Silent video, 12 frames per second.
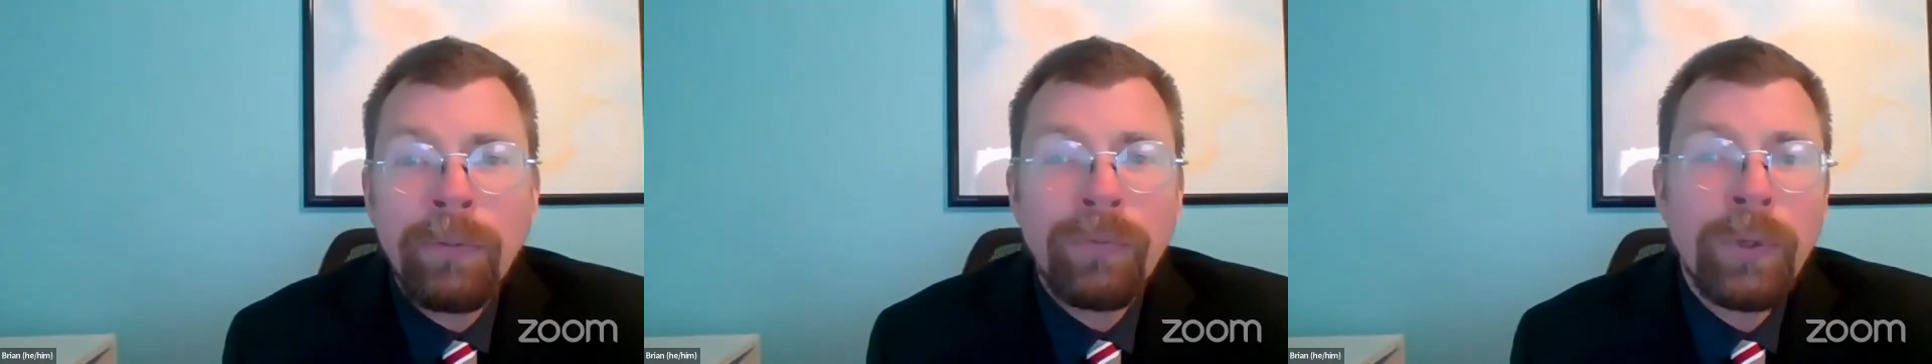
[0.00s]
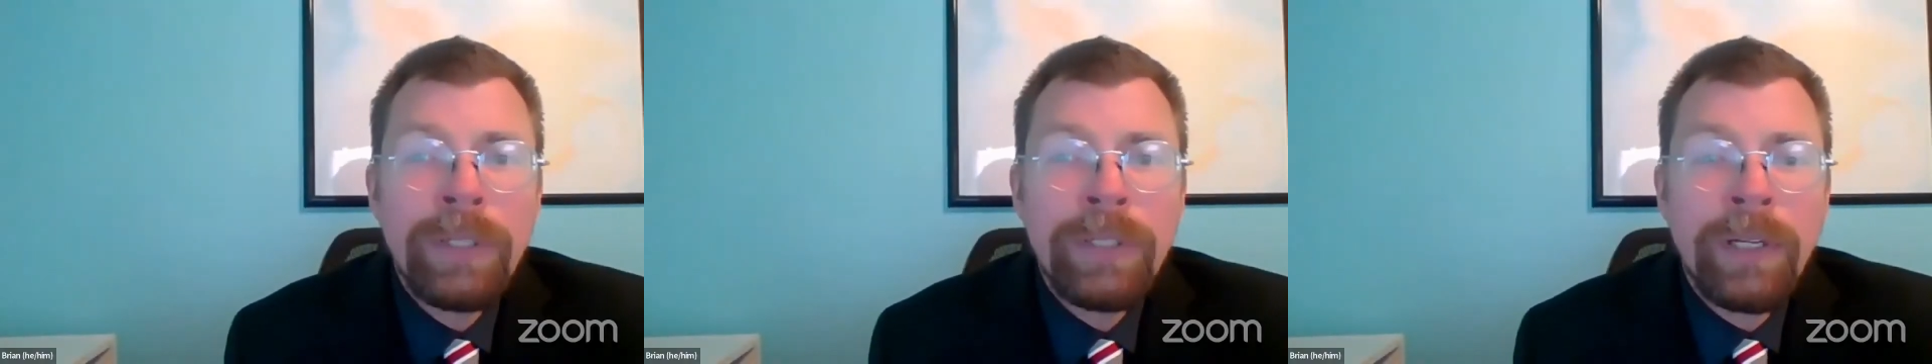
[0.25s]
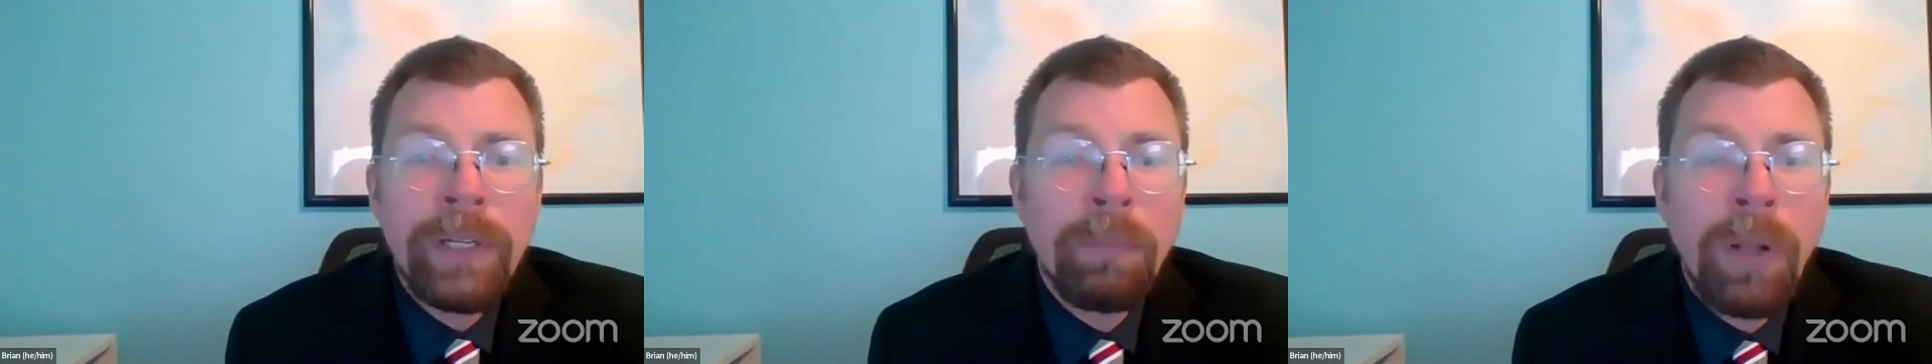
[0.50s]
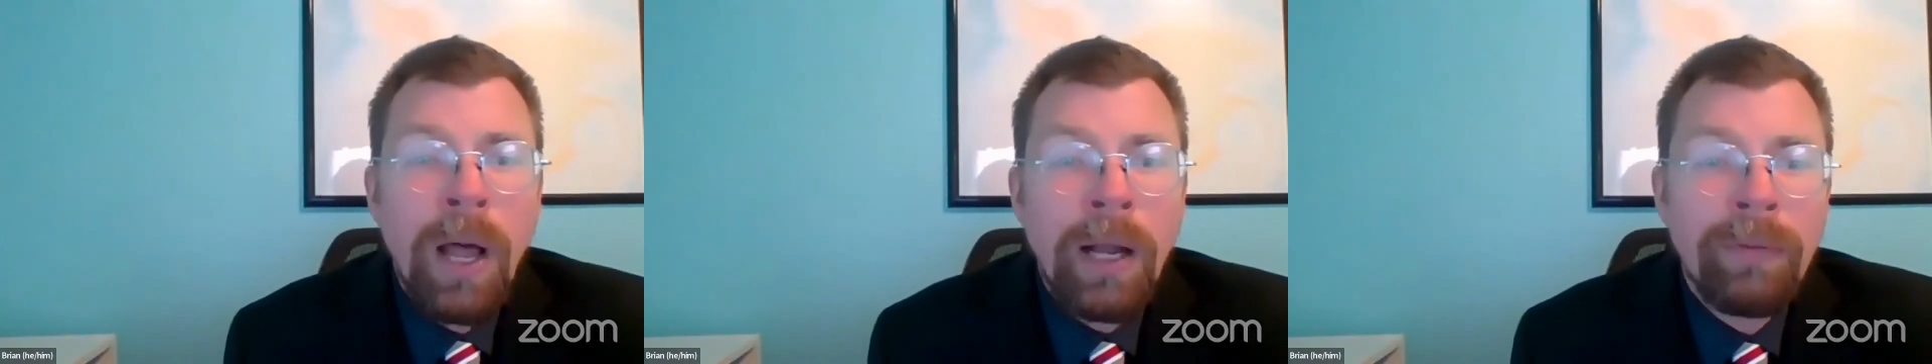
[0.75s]
freeze it in a
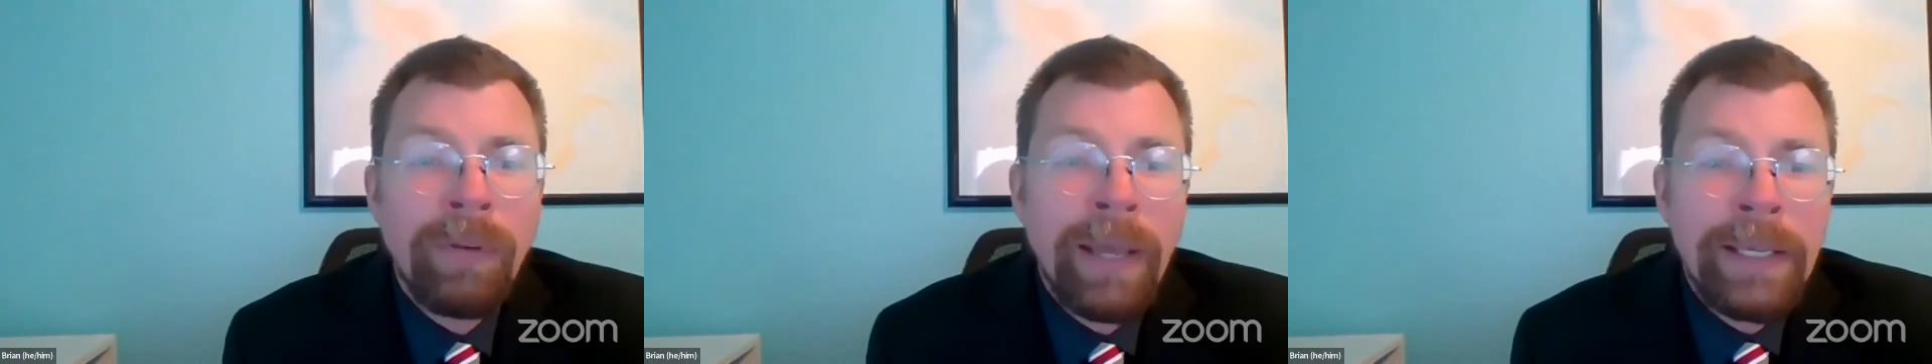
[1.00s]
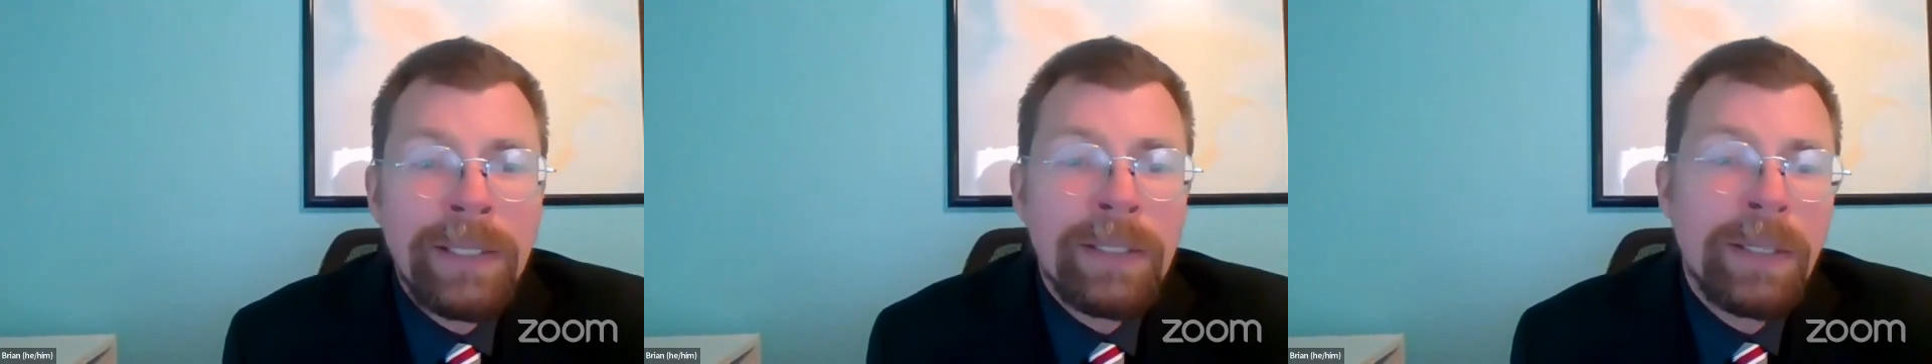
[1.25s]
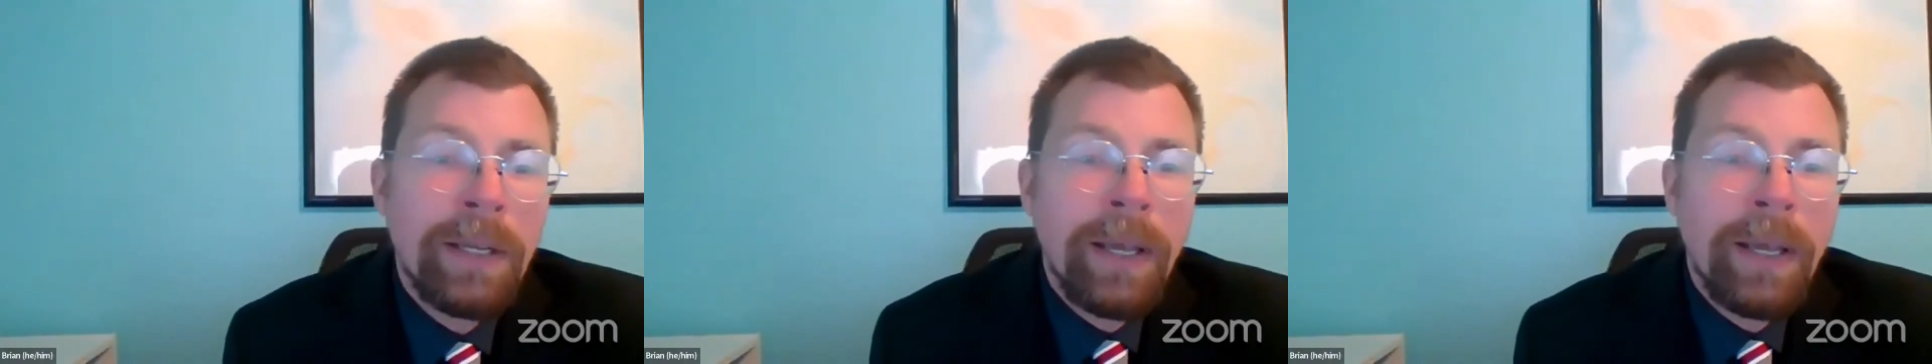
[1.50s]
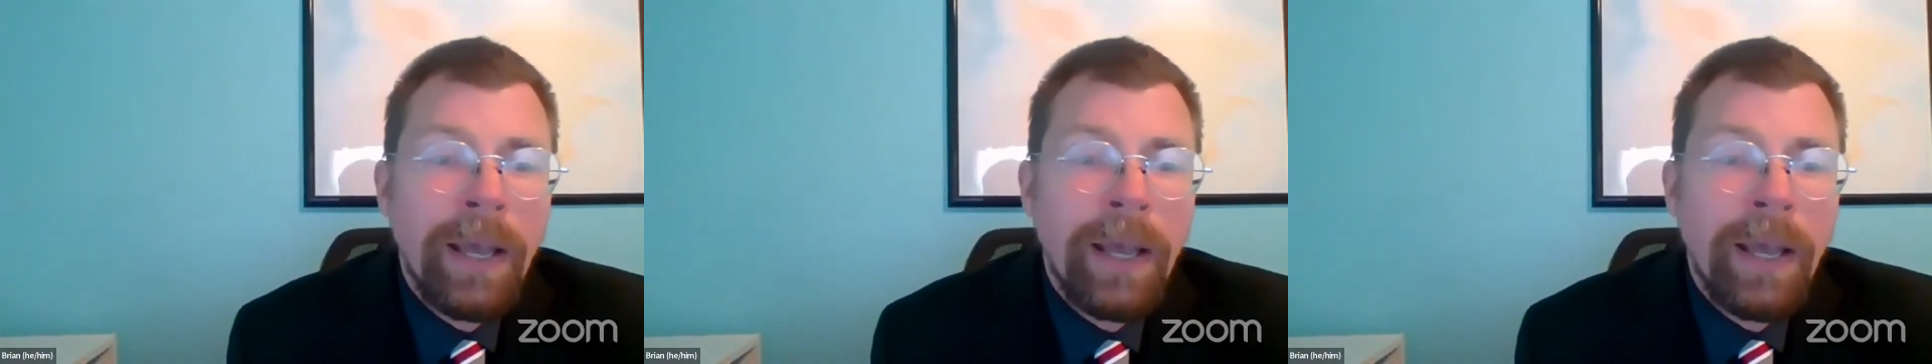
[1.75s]
block of ice,